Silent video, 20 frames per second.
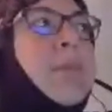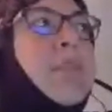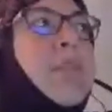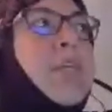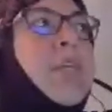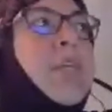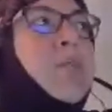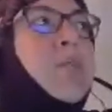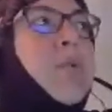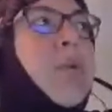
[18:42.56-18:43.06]

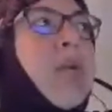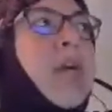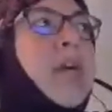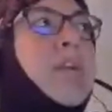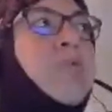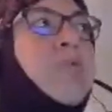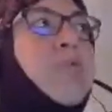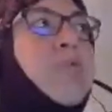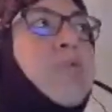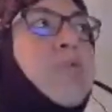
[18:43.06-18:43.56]
Here we
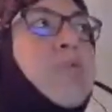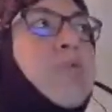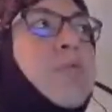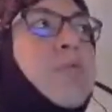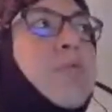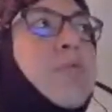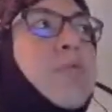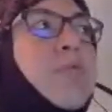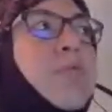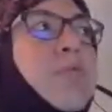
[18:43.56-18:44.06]
have the
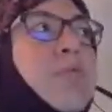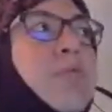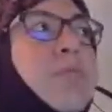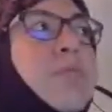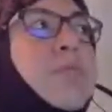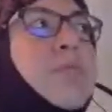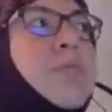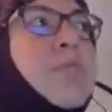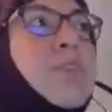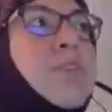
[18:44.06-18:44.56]

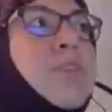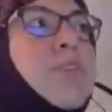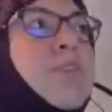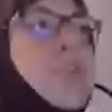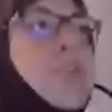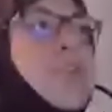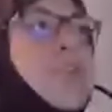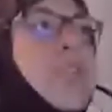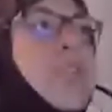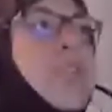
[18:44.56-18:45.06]

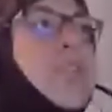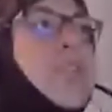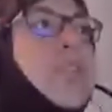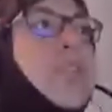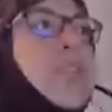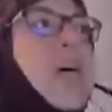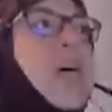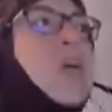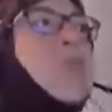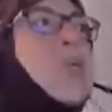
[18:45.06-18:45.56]
service manifest.
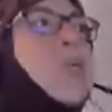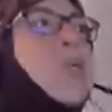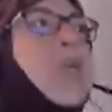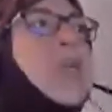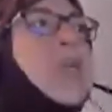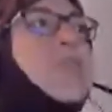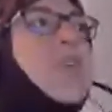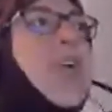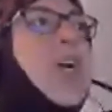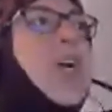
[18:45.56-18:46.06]
Now we
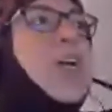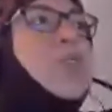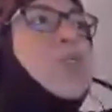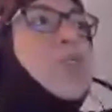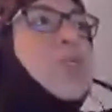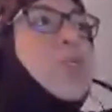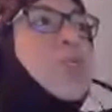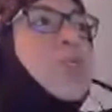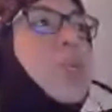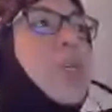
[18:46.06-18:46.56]
will try
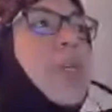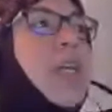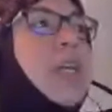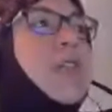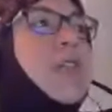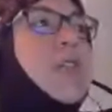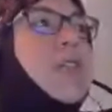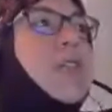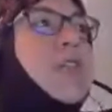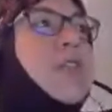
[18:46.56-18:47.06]
to get